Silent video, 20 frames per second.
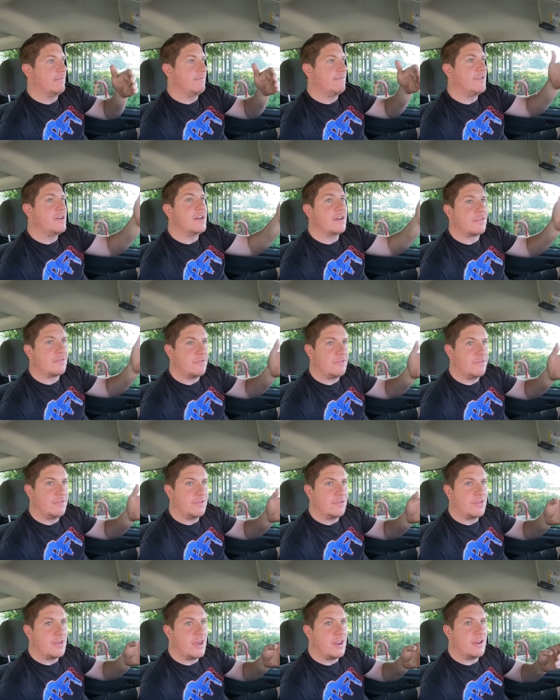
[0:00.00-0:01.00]

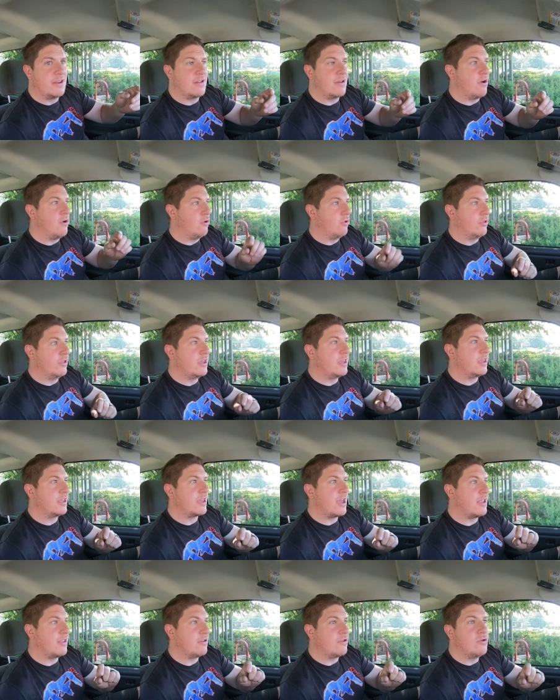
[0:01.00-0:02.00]
vehicle that only
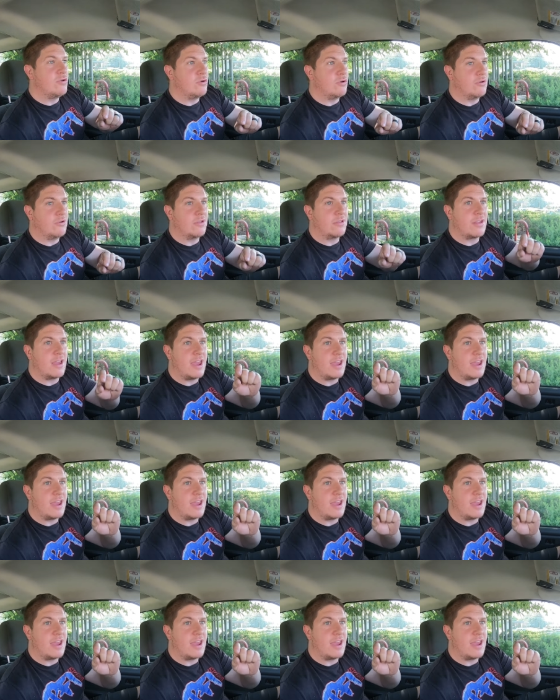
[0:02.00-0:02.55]
can use